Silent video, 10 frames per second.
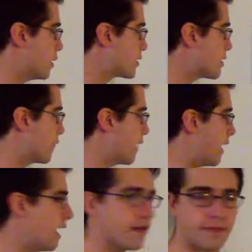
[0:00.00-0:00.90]
So
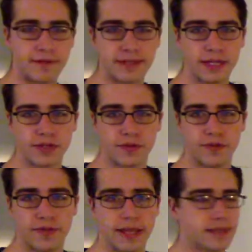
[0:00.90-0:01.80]
F stands for
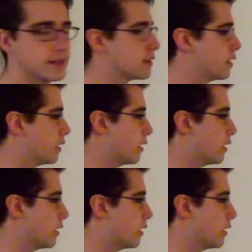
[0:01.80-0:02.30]
face.